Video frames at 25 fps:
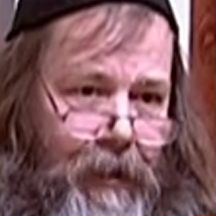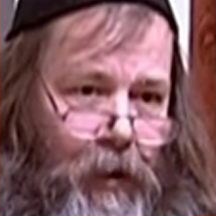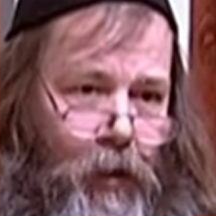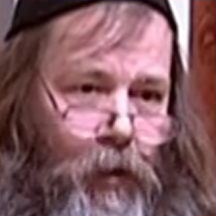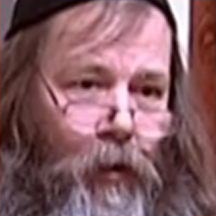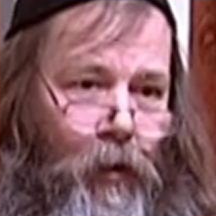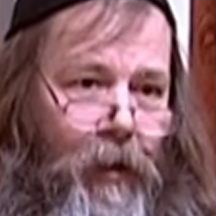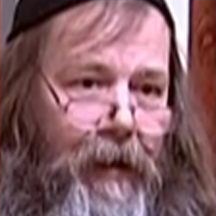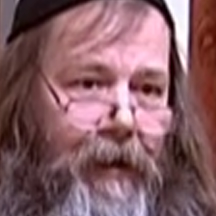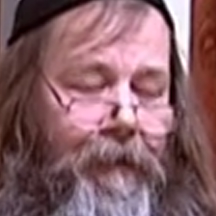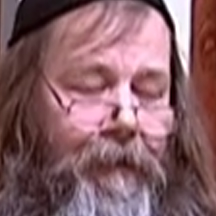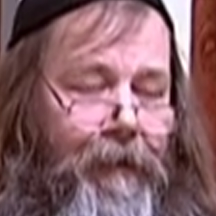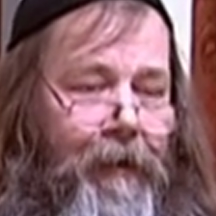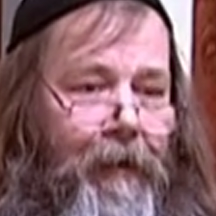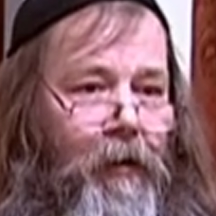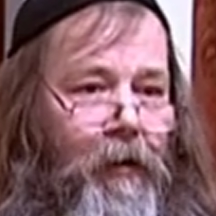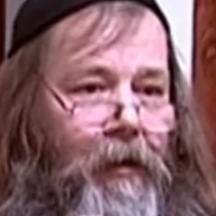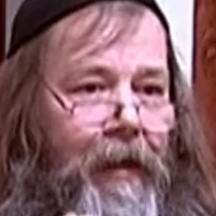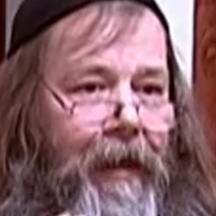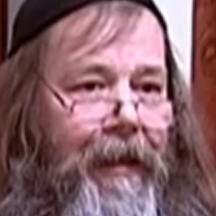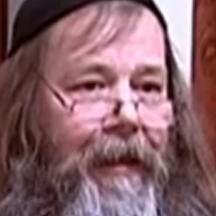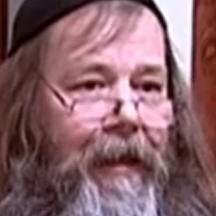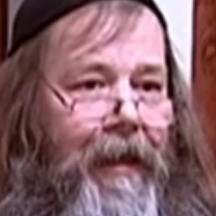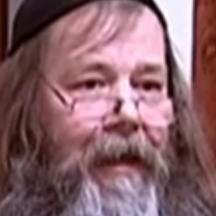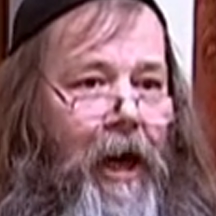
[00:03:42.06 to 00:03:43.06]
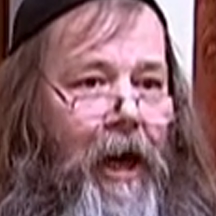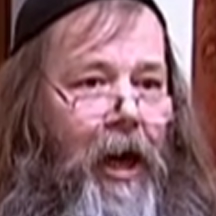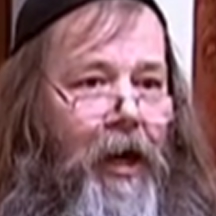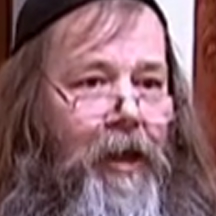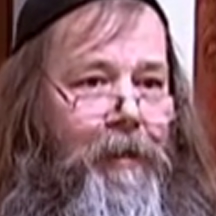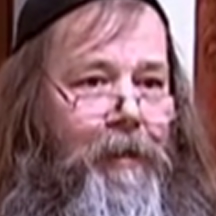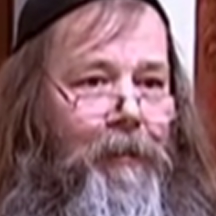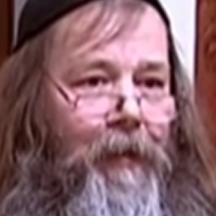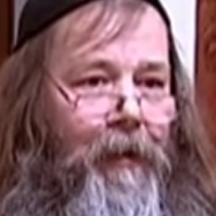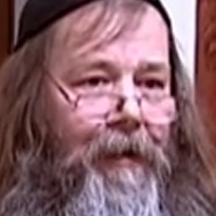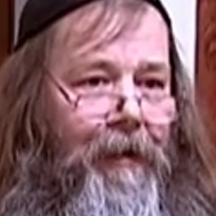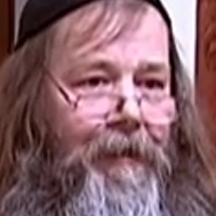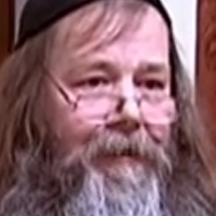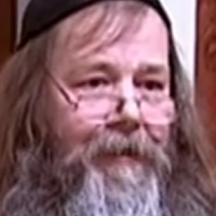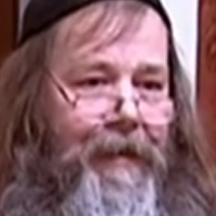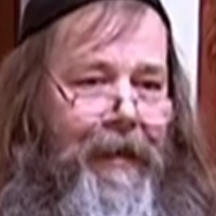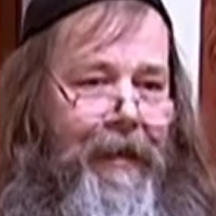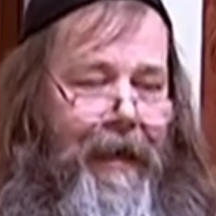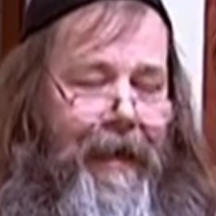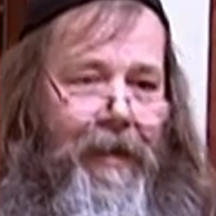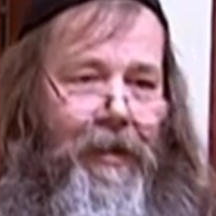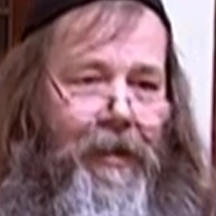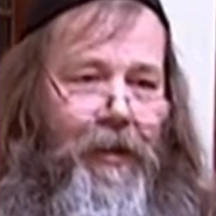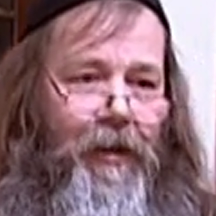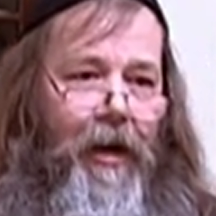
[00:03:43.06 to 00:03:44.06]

Well, if you look in the Gospel of St.